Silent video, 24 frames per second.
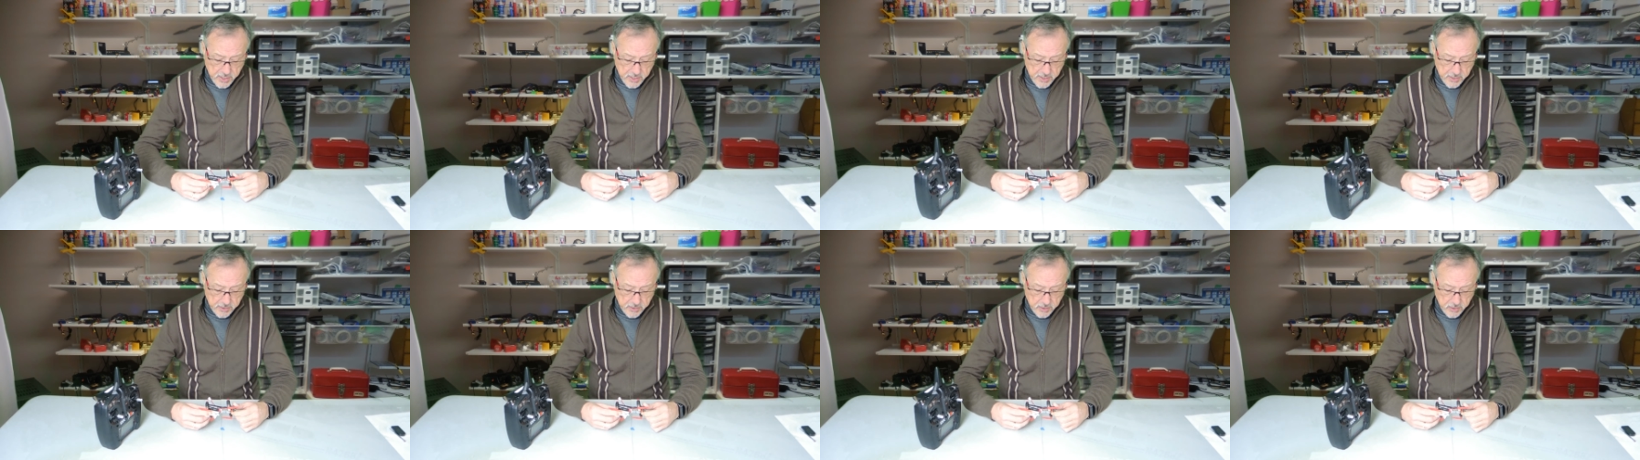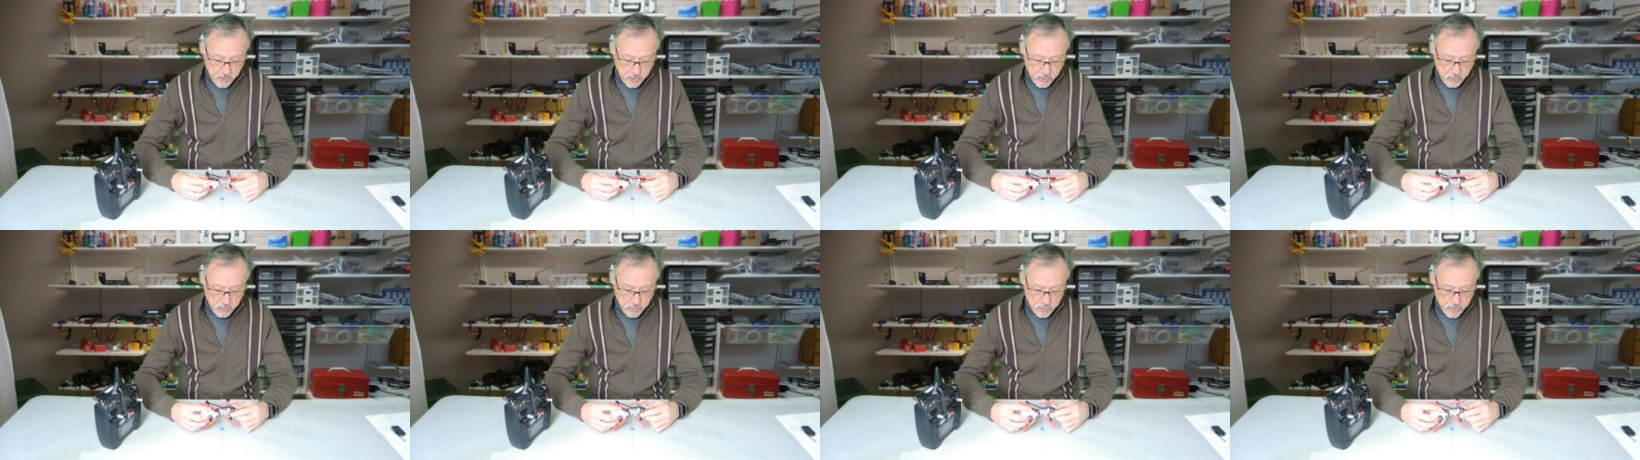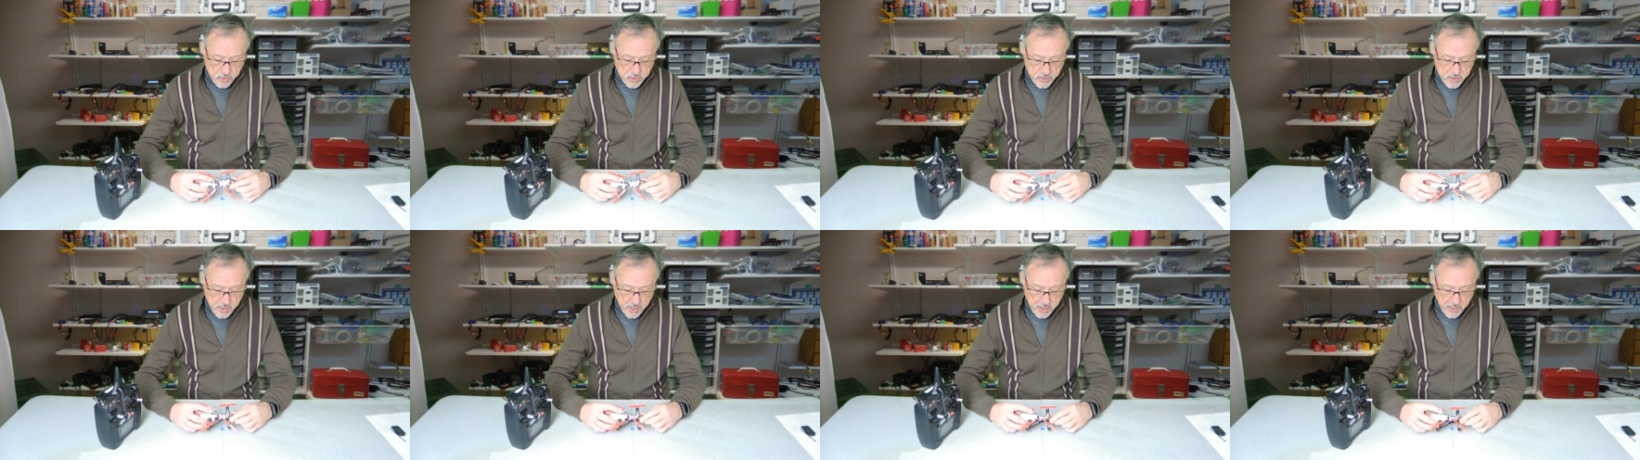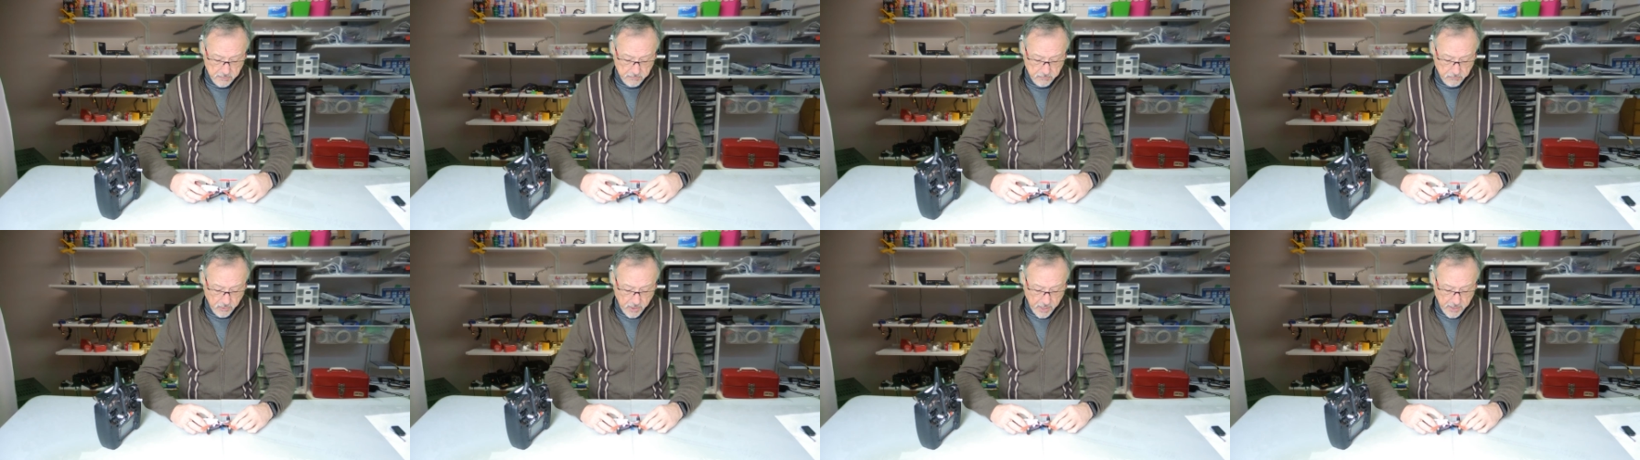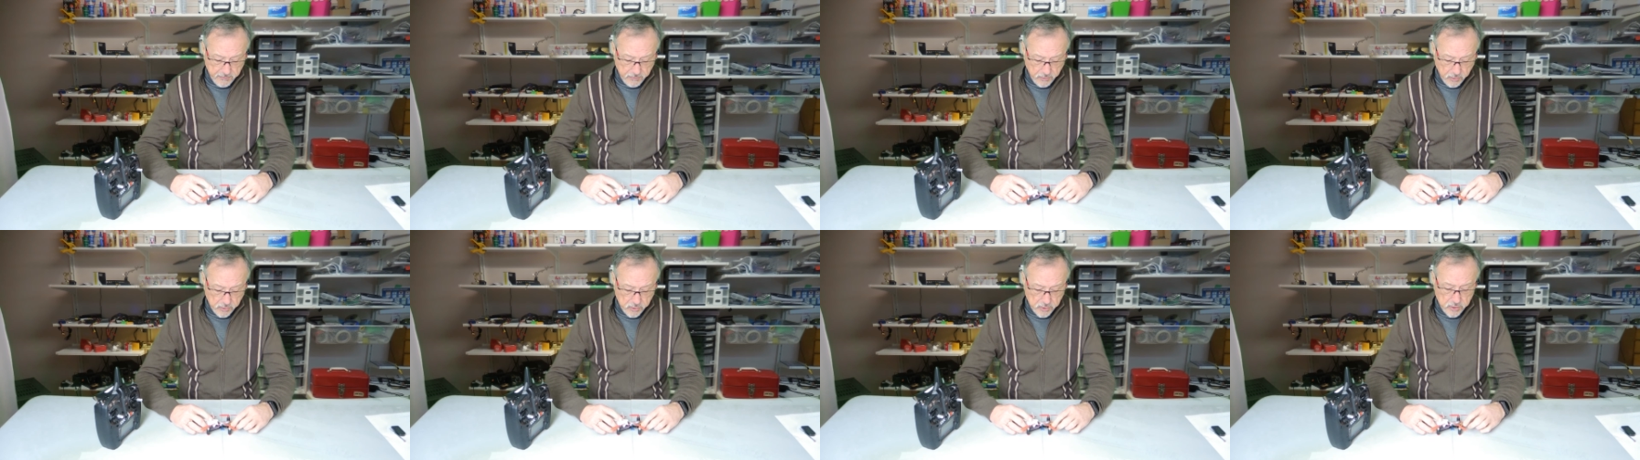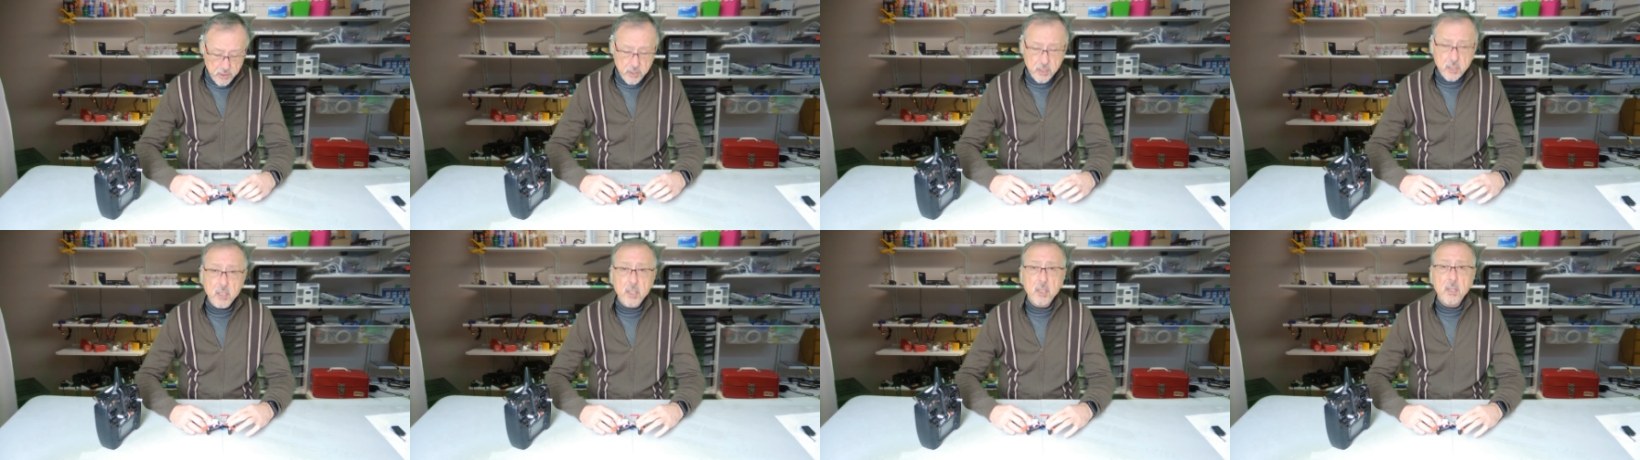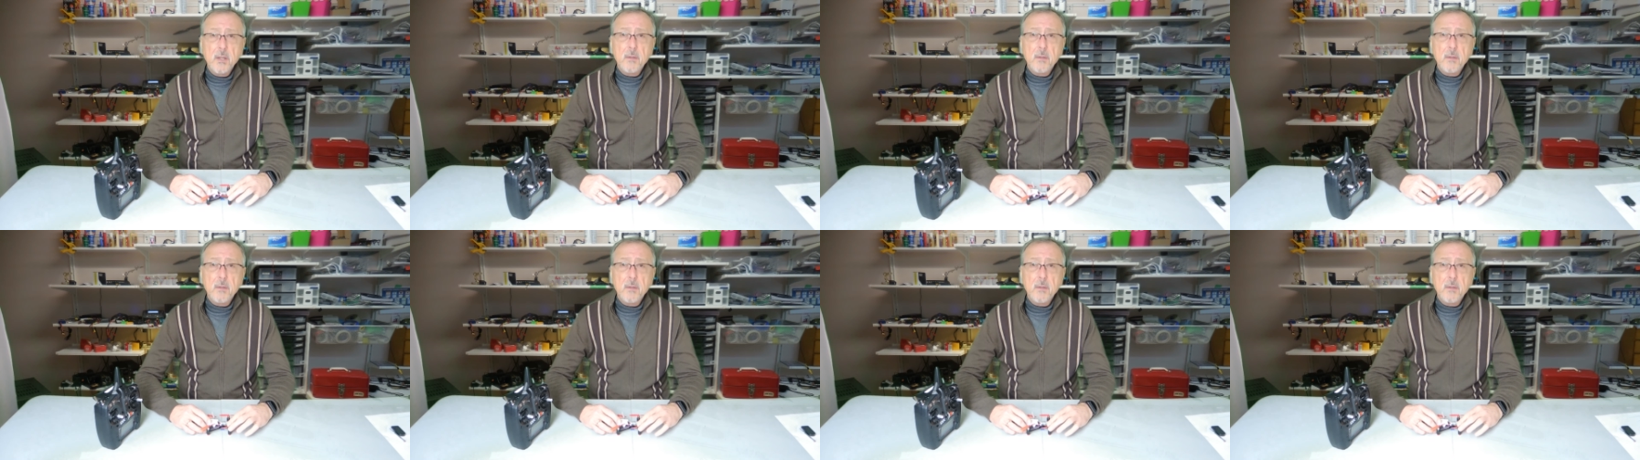that it uses a 500,